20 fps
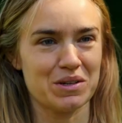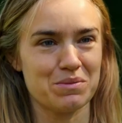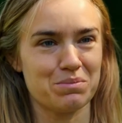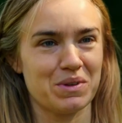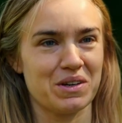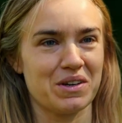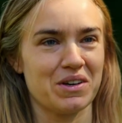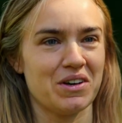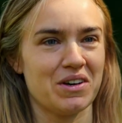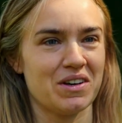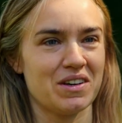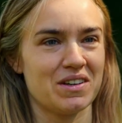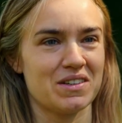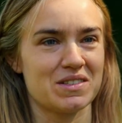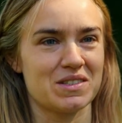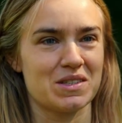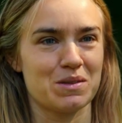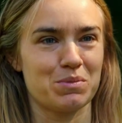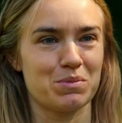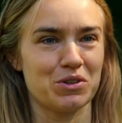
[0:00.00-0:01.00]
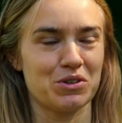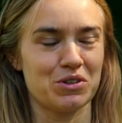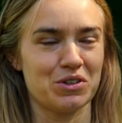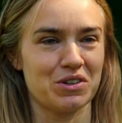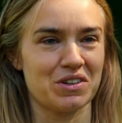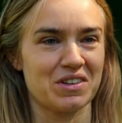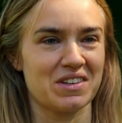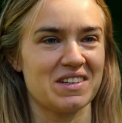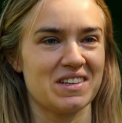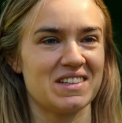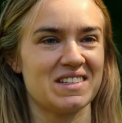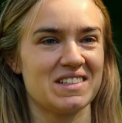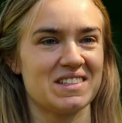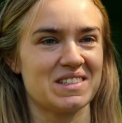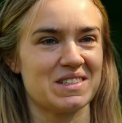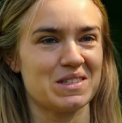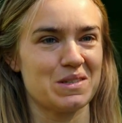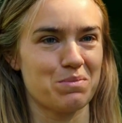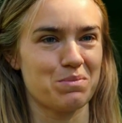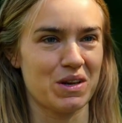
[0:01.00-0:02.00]
it because the bill hook is
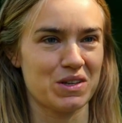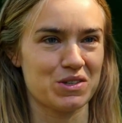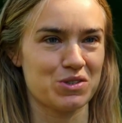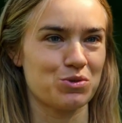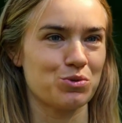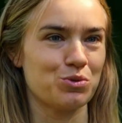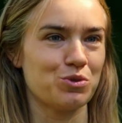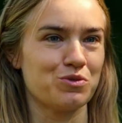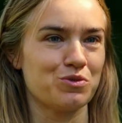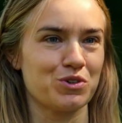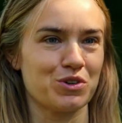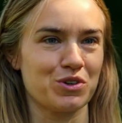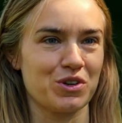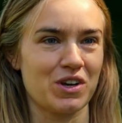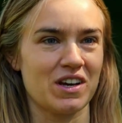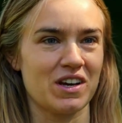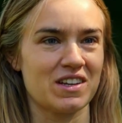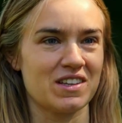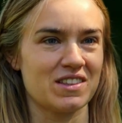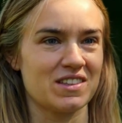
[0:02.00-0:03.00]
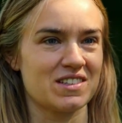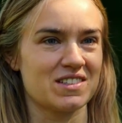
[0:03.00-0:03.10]
the best tool for cutting